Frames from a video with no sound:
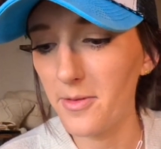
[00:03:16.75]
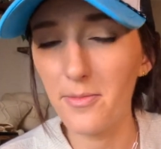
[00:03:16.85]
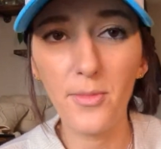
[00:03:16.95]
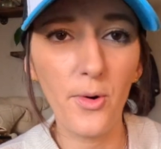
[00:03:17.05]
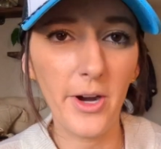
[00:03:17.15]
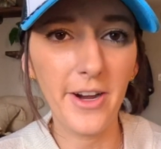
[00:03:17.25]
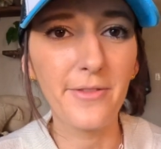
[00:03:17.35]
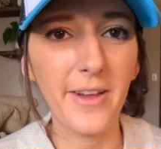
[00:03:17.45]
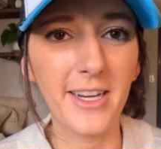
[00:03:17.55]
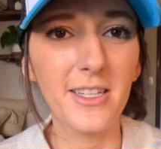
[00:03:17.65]
more
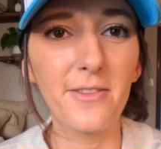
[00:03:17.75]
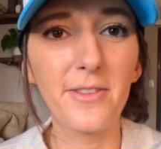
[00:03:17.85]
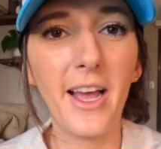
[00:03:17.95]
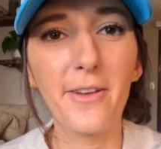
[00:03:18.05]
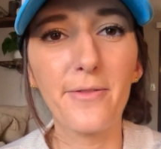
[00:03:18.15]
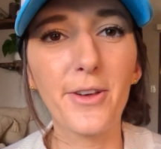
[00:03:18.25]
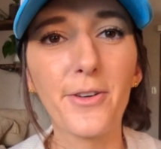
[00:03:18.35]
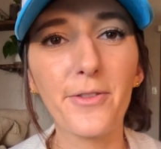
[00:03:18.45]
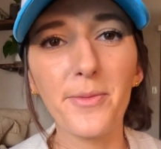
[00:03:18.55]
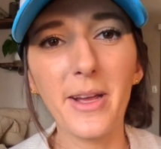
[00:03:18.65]
effective, I
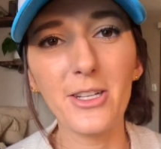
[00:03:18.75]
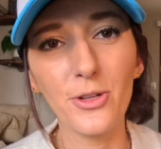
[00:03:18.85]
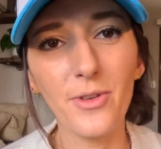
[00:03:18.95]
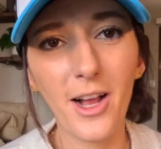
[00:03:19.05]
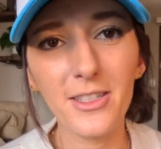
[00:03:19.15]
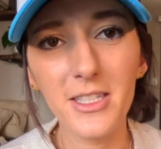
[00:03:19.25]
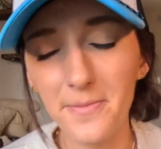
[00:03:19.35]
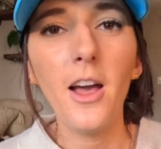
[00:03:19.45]
feel, for my two dogs.